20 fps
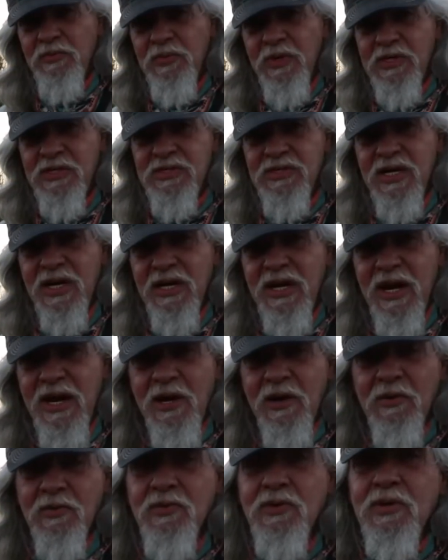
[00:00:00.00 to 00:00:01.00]
me and stay
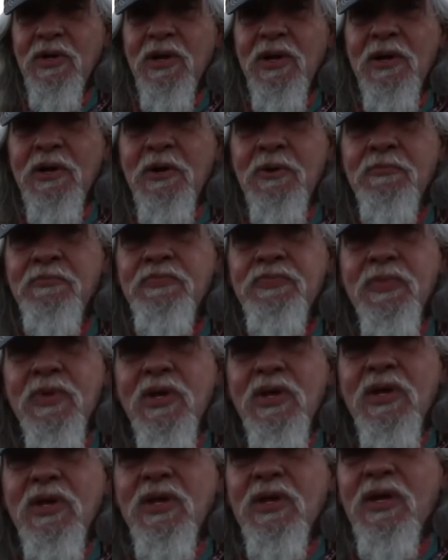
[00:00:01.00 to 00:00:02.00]
down.
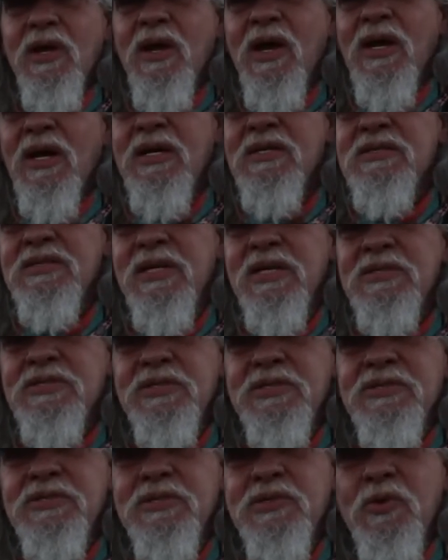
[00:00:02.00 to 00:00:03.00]
Like I said,
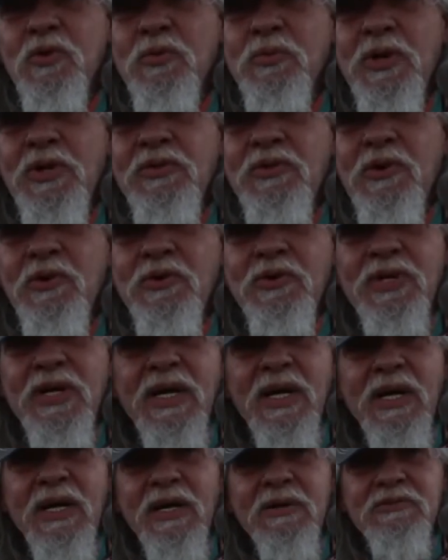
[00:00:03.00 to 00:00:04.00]
she's gonna be
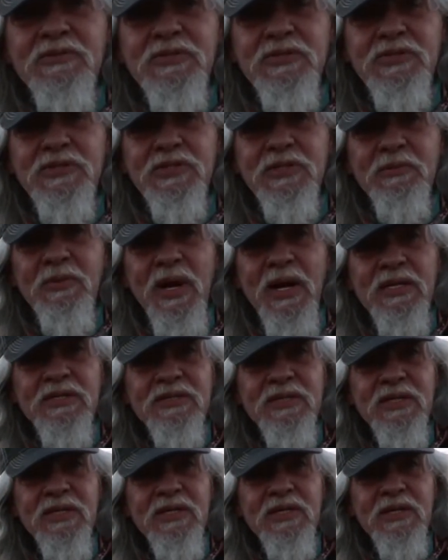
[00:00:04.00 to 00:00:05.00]
13 if she makes
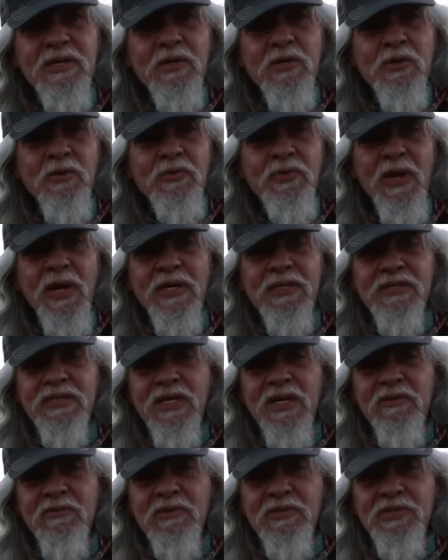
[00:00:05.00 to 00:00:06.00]
it till
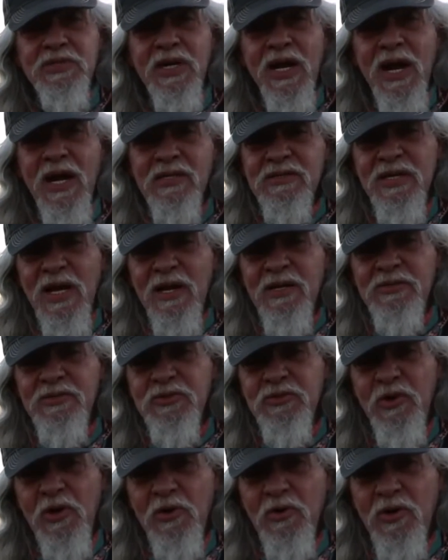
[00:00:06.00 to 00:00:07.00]
Thanksgiving. She has had a
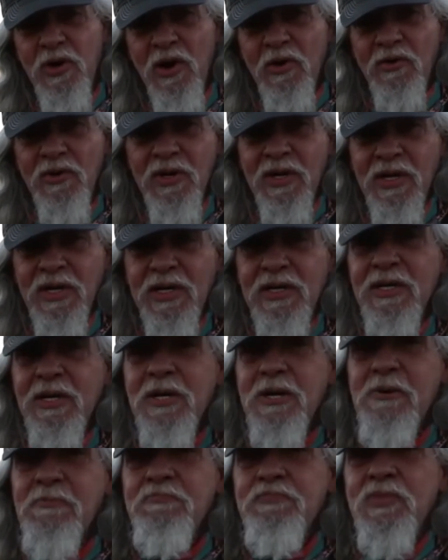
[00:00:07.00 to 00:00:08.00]
stroke already.
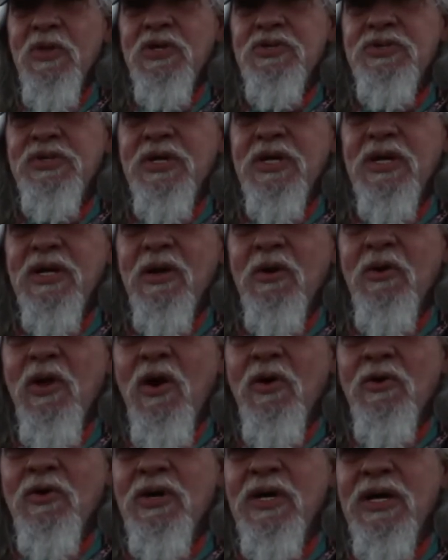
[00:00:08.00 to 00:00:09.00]
She can no
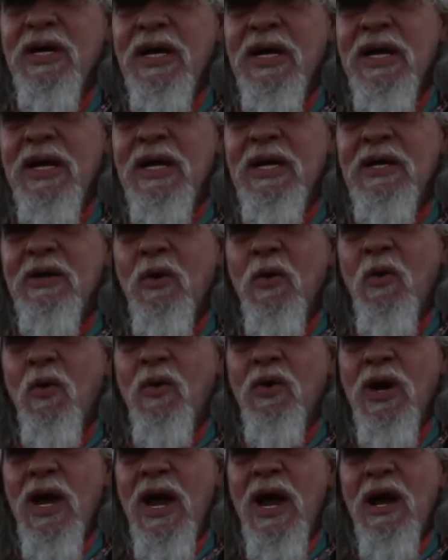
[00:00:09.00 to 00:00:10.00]
longer get in
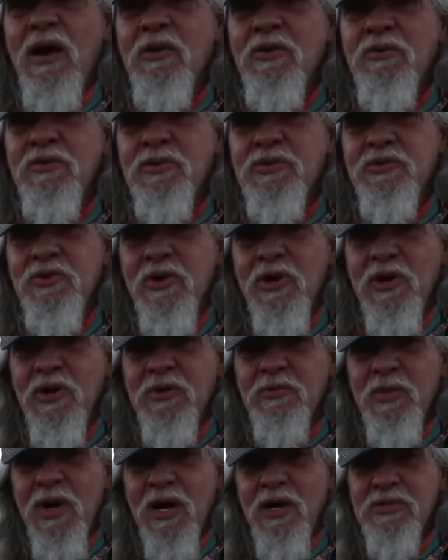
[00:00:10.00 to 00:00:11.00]
or out of the truck
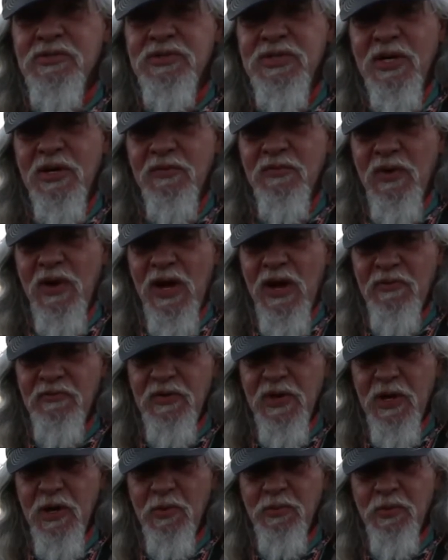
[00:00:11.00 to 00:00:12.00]
by herself. I have
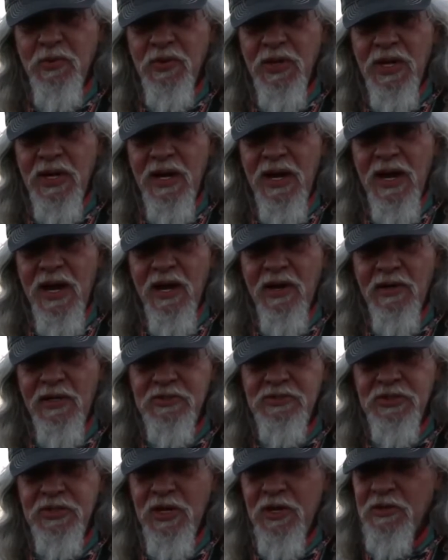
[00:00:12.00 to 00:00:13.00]
to help her in and out, and
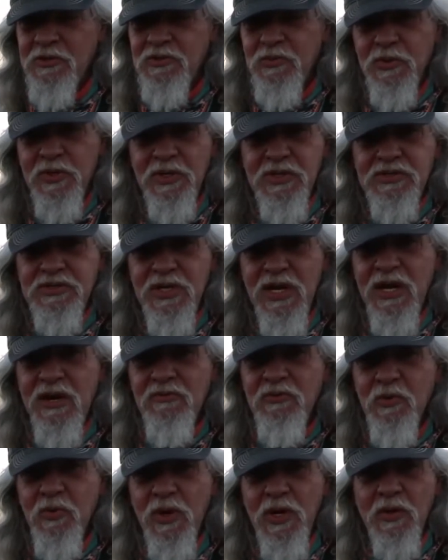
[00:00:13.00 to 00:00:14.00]
she goes with us
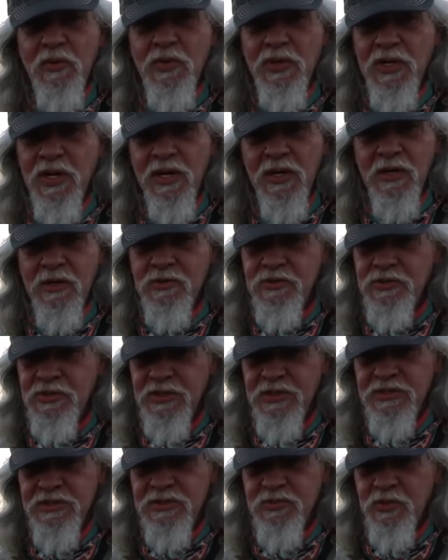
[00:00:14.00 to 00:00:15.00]
everywhere we go.
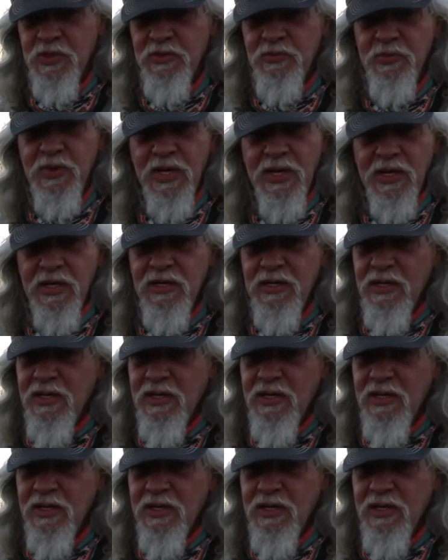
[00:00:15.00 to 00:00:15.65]
She's with me